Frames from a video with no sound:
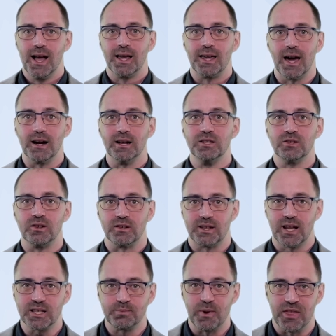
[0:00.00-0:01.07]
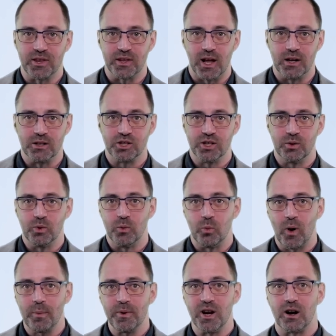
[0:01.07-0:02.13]
Get into the test methodology
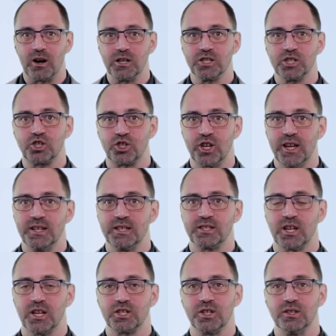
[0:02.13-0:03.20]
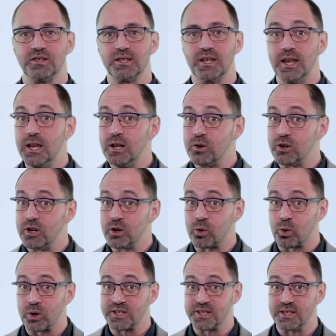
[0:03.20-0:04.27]
with webinars, training sessions, e-learning
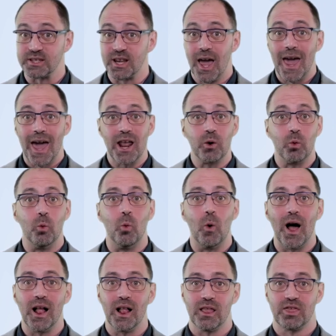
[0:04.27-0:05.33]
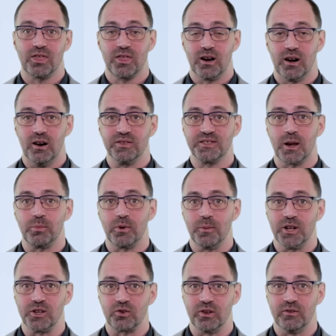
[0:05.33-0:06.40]
courses, and a wealth of
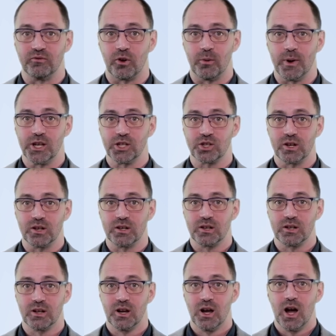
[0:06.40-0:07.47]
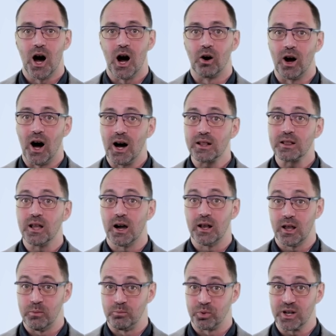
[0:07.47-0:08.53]
supplementary information. Our
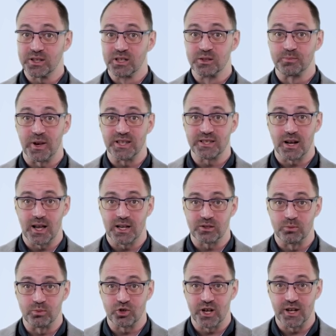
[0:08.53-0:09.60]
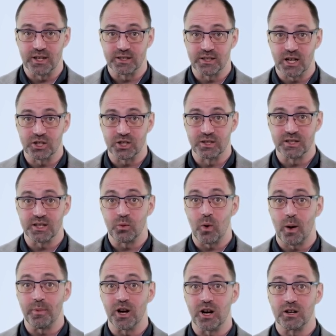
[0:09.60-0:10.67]
online and Brussels-based classroom training sessions and
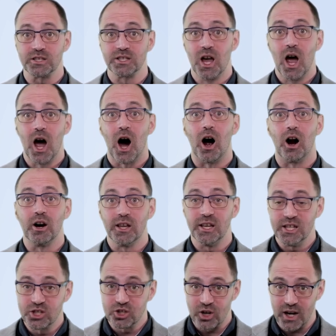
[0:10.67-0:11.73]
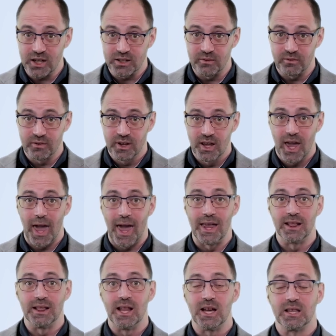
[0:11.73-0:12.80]
webinars are interactive
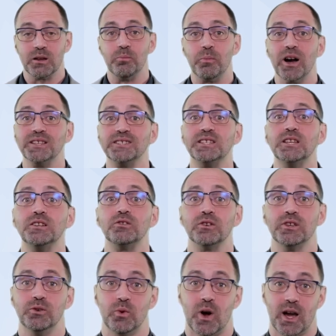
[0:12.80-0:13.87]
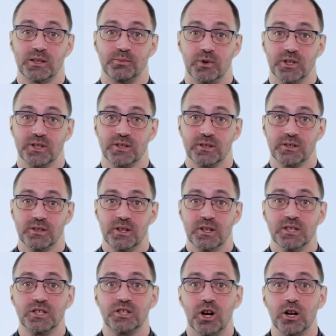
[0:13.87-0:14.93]
and led by senior EU experts.
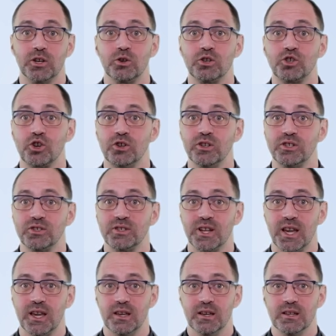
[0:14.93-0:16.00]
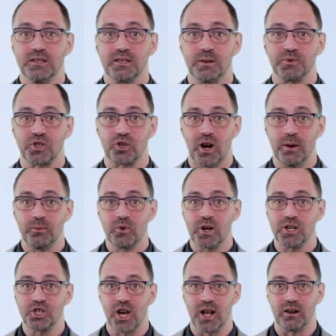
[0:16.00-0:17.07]
Start your journey today, subscribe to
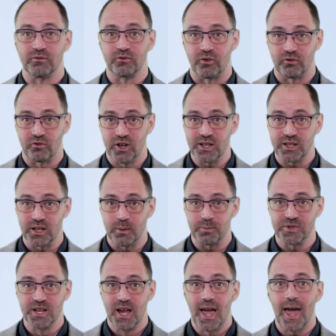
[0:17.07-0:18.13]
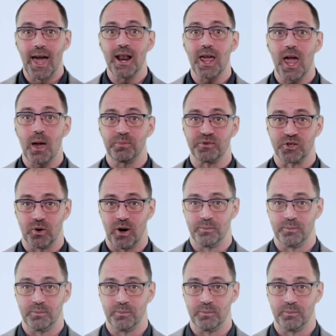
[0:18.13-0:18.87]
our channel for free tips and EPSO